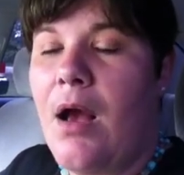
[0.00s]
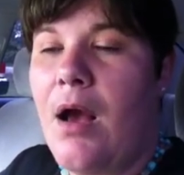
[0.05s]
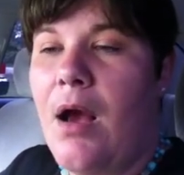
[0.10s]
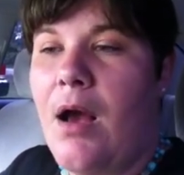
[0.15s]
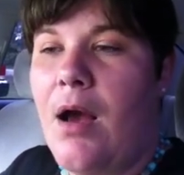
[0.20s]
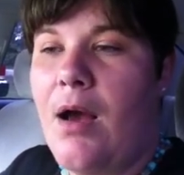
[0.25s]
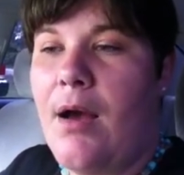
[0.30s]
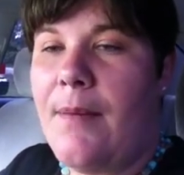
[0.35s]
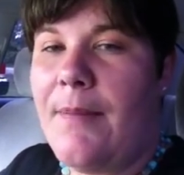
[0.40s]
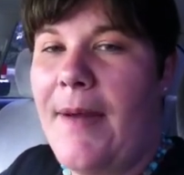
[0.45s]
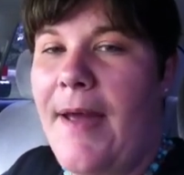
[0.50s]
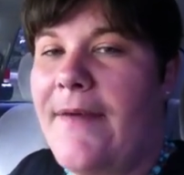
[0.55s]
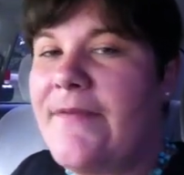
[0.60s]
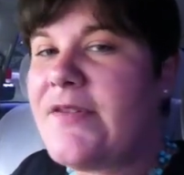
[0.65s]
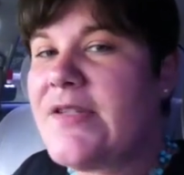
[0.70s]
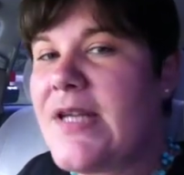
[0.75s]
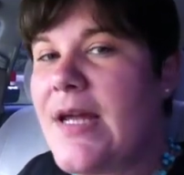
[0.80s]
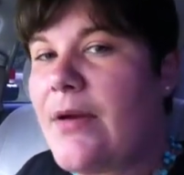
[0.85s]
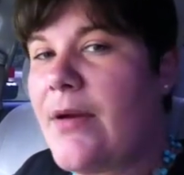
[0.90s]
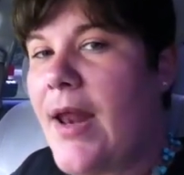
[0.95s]
I
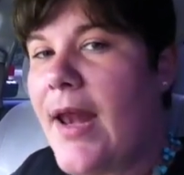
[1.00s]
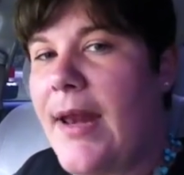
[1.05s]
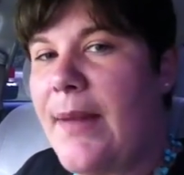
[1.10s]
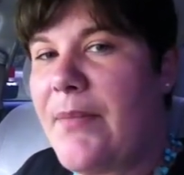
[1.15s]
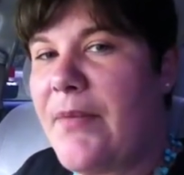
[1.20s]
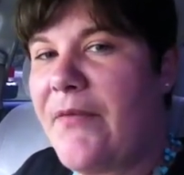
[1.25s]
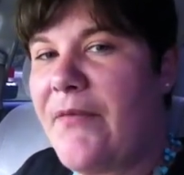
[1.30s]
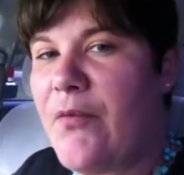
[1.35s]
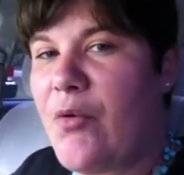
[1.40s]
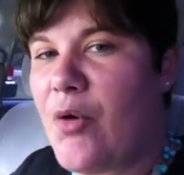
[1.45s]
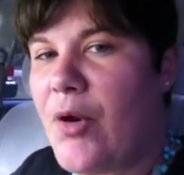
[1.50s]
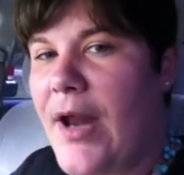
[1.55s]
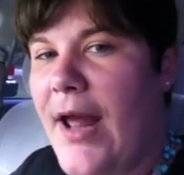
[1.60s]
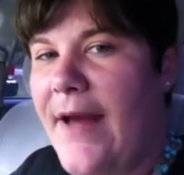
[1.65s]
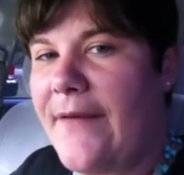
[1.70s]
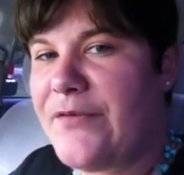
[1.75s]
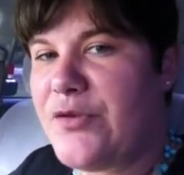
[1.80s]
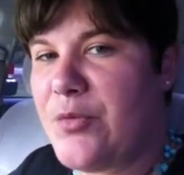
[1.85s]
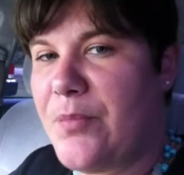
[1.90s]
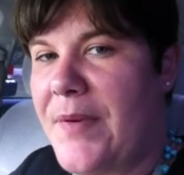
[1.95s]
haven't done any before and
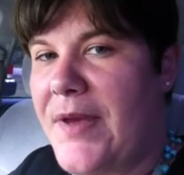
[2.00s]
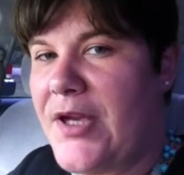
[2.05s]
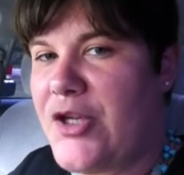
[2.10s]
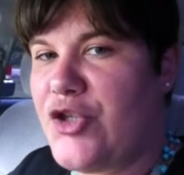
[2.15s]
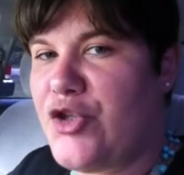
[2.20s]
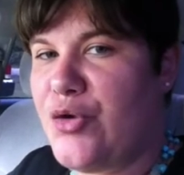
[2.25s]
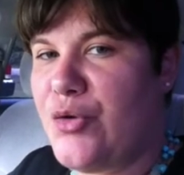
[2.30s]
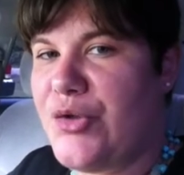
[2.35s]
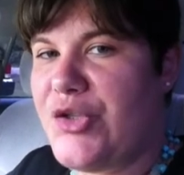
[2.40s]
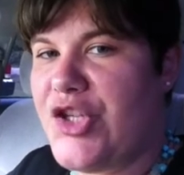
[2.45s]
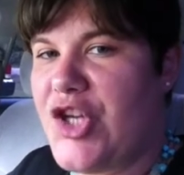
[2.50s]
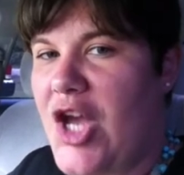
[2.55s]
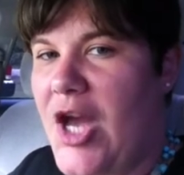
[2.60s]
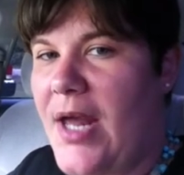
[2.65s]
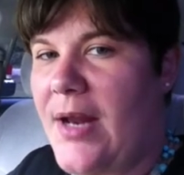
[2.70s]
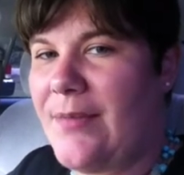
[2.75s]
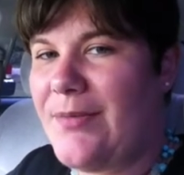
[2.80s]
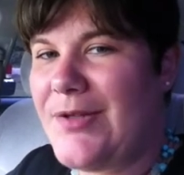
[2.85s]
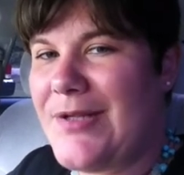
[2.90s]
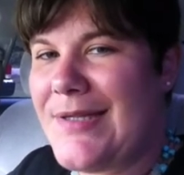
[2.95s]
after pictures
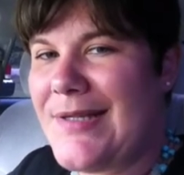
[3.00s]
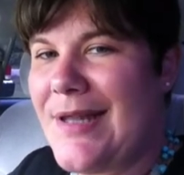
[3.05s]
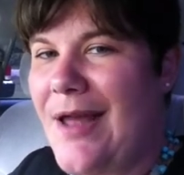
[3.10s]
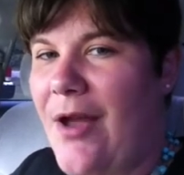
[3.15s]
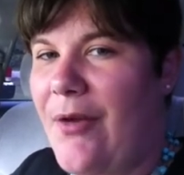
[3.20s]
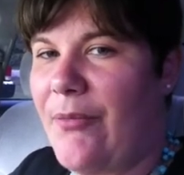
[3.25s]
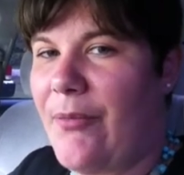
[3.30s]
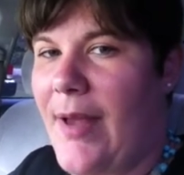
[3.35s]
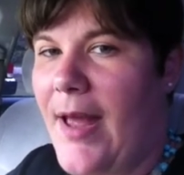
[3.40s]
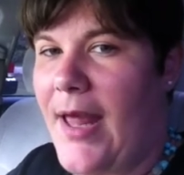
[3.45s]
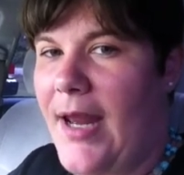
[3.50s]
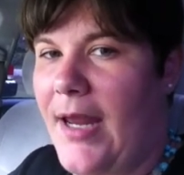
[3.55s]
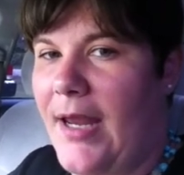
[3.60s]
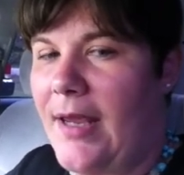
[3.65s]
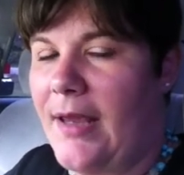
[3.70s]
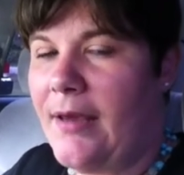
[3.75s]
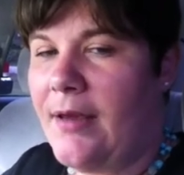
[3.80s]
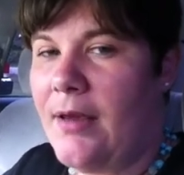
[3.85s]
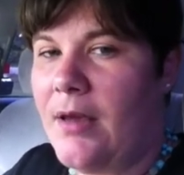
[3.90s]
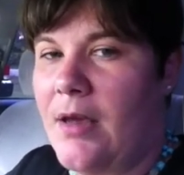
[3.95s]
yet. I'm just not
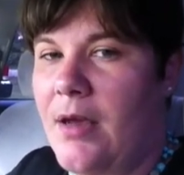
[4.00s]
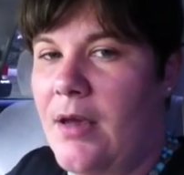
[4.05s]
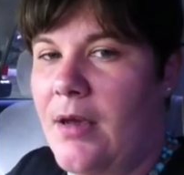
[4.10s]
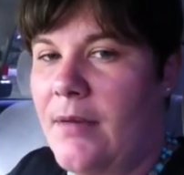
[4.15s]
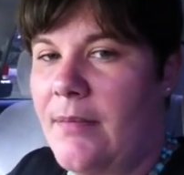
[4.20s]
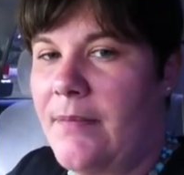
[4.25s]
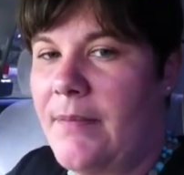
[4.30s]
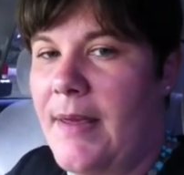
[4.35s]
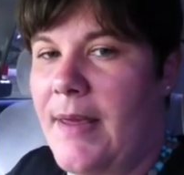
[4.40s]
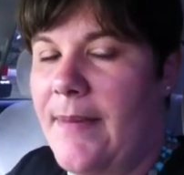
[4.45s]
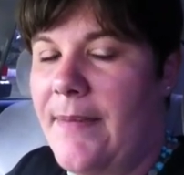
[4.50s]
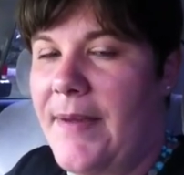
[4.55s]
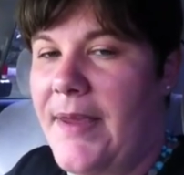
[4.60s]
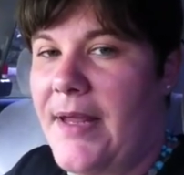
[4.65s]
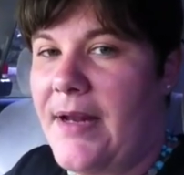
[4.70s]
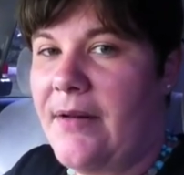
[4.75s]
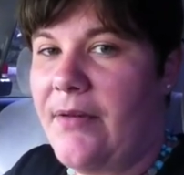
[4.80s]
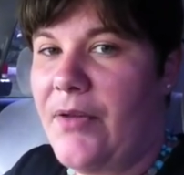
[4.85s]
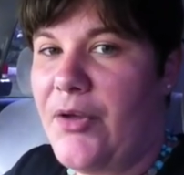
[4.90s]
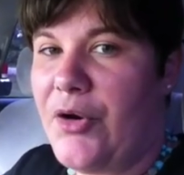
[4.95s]
ready. Maybe
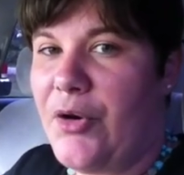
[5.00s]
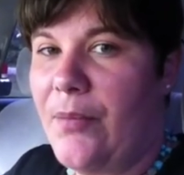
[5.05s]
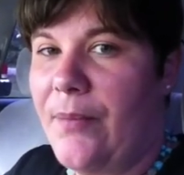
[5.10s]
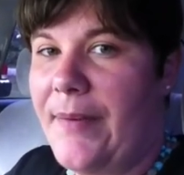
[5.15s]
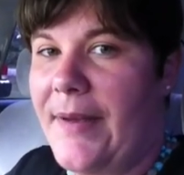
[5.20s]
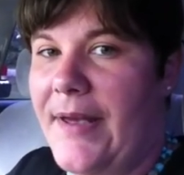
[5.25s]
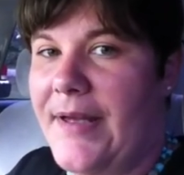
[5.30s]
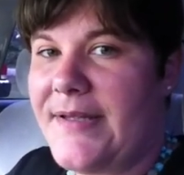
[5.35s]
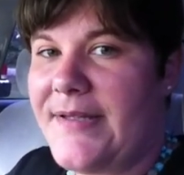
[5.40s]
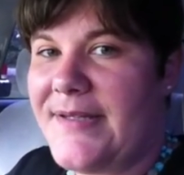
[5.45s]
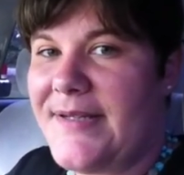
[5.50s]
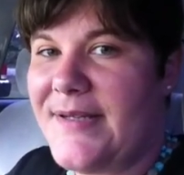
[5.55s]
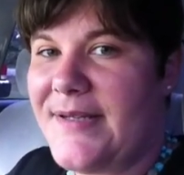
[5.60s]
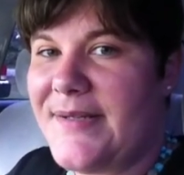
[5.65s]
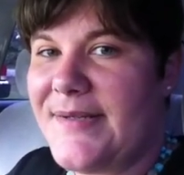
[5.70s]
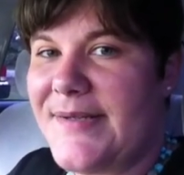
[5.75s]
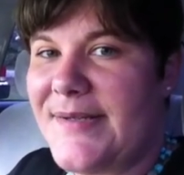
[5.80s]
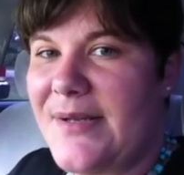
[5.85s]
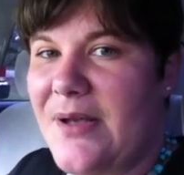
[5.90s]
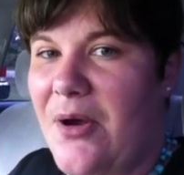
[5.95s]
in a little bit.
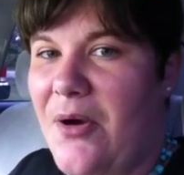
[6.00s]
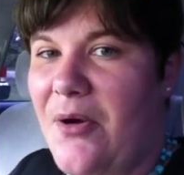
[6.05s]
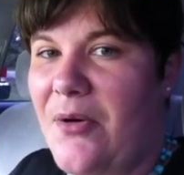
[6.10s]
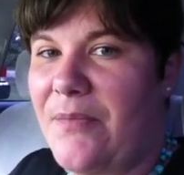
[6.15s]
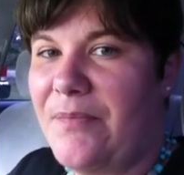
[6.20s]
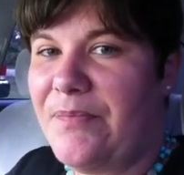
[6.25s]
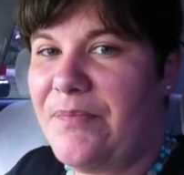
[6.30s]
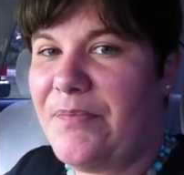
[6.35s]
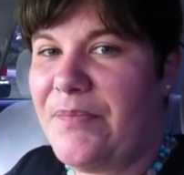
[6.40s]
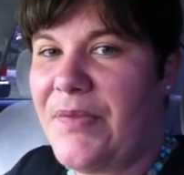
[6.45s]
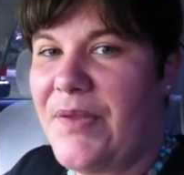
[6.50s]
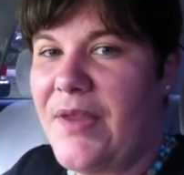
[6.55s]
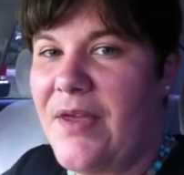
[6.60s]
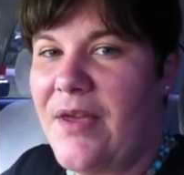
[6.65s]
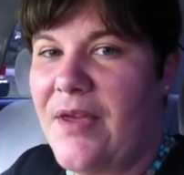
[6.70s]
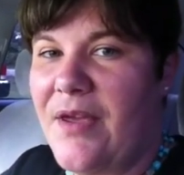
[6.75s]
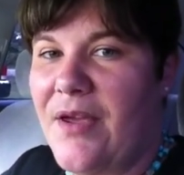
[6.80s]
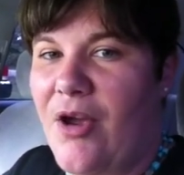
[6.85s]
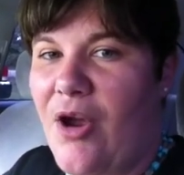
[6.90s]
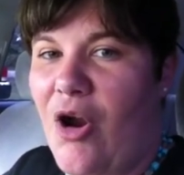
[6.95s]
So,
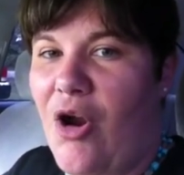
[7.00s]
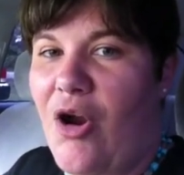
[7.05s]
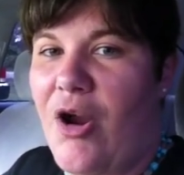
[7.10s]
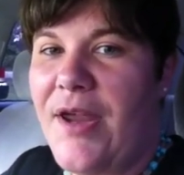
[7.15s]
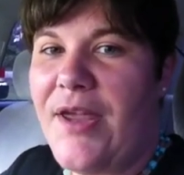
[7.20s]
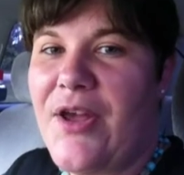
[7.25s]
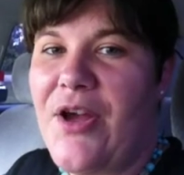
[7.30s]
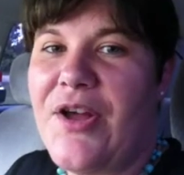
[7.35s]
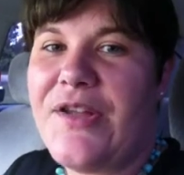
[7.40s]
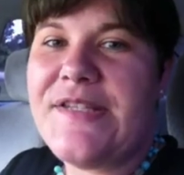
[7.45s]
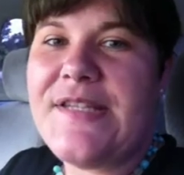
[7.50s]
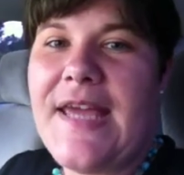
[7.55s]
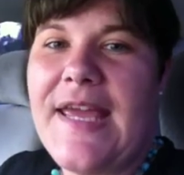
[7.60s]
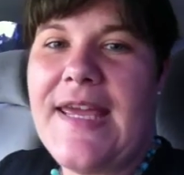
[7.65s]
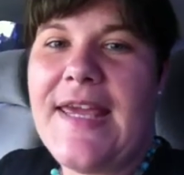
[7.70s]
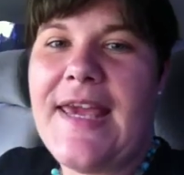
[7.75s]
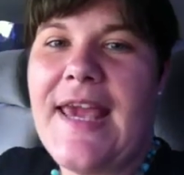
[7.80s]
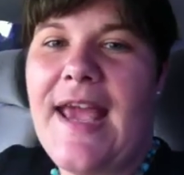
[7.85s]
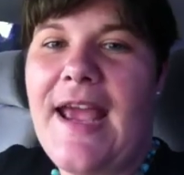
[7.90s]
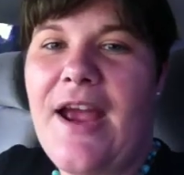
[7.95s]
all right, y'all,
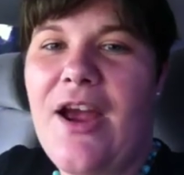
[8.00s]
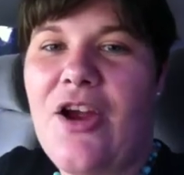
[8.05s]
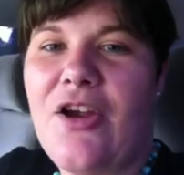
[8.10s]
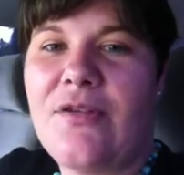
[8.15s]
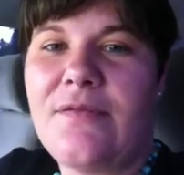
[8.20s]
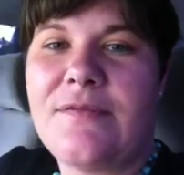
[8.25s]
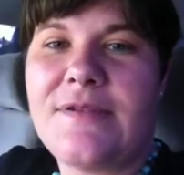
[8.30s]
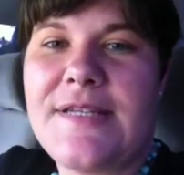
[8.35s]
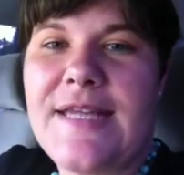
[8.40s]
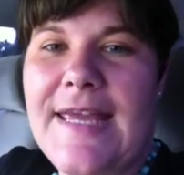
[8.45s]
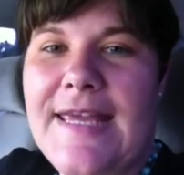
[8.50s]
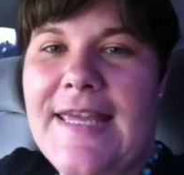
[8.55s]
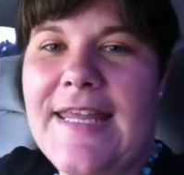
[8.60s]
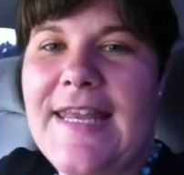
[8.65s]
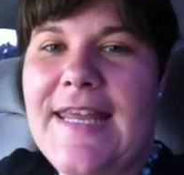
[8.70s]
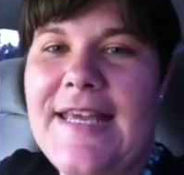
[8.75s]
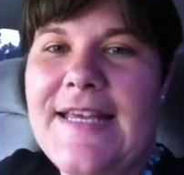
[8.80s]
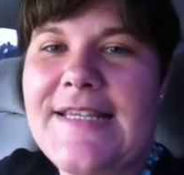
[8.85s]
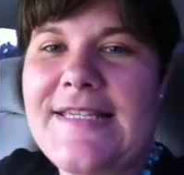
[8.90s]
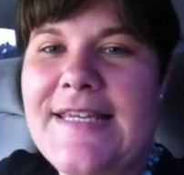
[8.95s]
take care. Take it
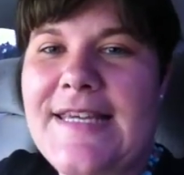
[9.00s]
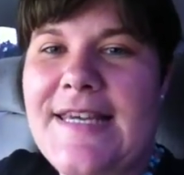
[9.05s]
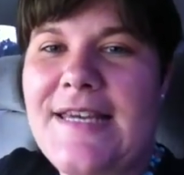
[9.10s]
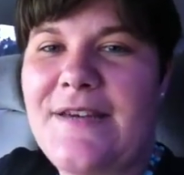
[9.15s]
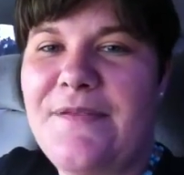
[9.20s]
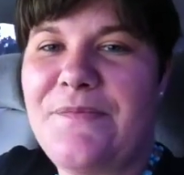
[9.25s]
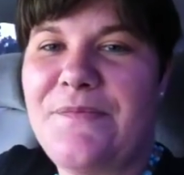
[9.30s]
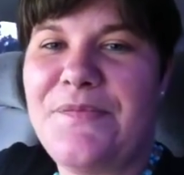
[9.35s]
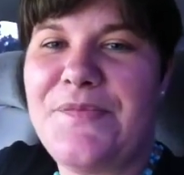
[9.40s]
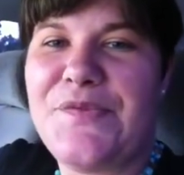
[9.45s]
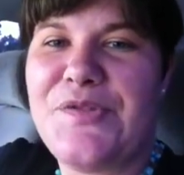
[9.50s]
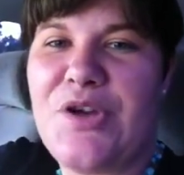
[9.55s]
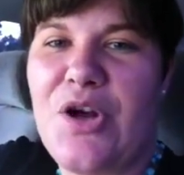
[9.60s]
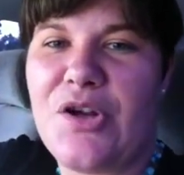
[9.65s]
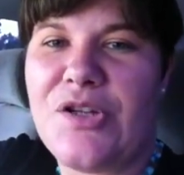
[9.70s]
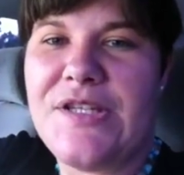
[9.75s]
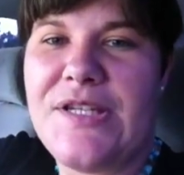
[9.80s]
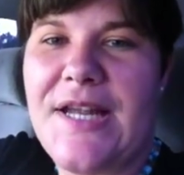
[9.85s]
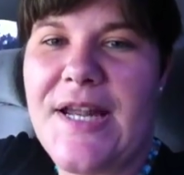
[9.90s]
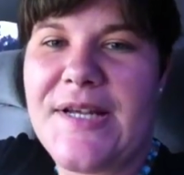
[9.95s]
easy.
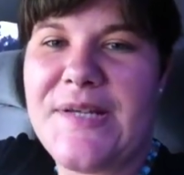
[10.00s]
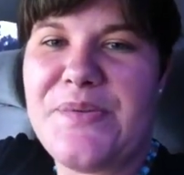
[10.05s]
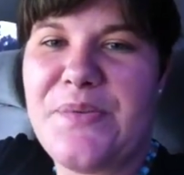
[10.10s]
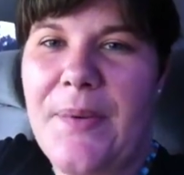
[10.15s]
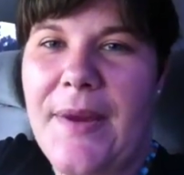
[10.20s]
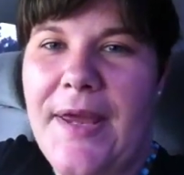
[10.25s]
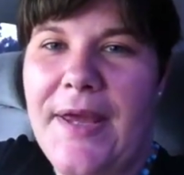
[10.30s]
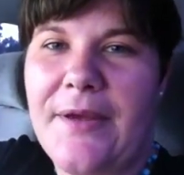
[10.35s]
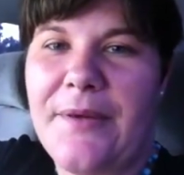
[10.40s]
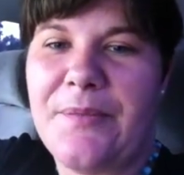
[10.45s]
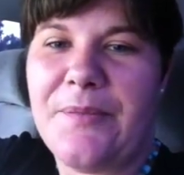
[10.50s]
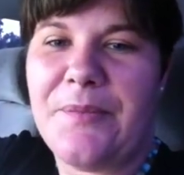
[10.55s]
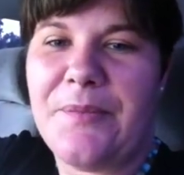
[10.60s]
Talk to you next week.